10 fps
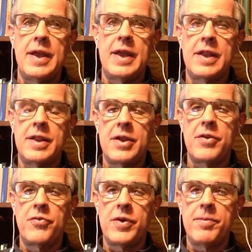And
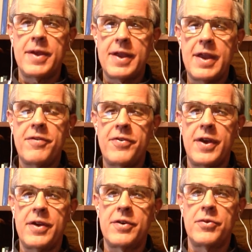if we begin
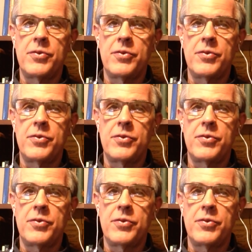failure,